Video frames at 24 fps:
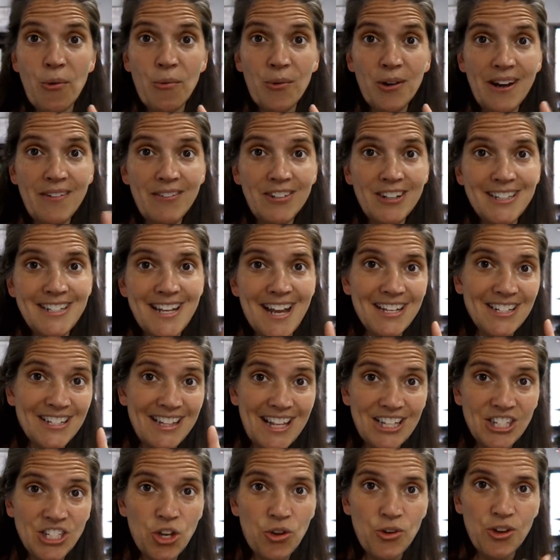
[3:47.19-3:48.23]
We're gonna have a good day. So
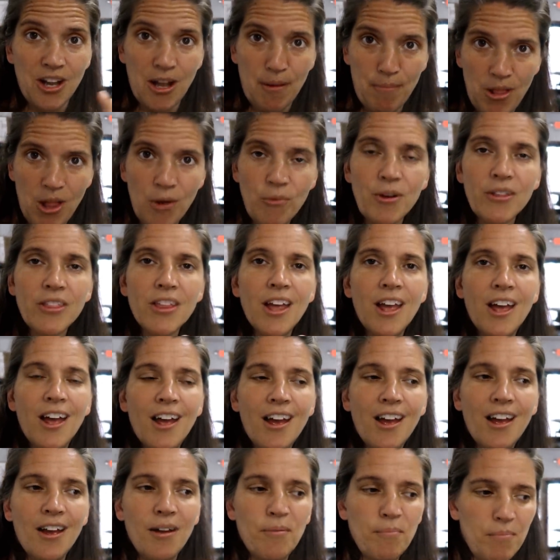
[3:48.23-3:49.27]
let's go and come along with
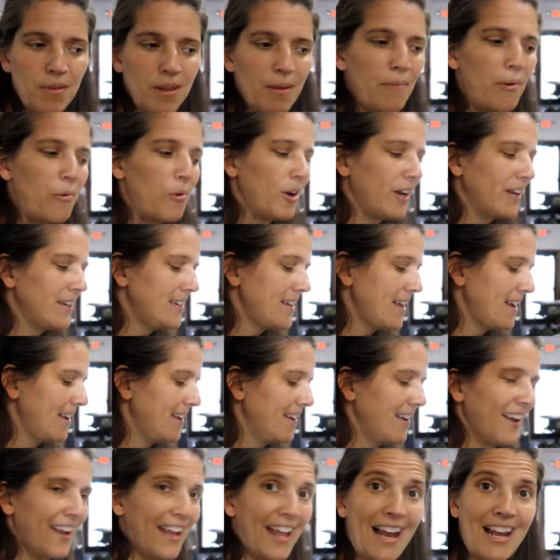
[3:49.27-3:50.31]
me and my working day.
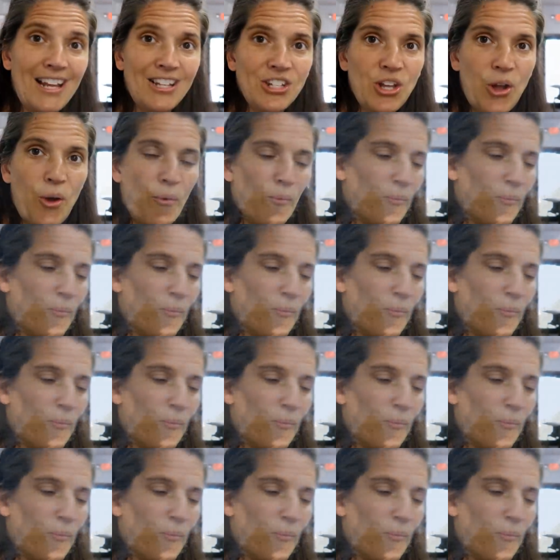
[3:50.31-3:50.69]
Okay, let's go.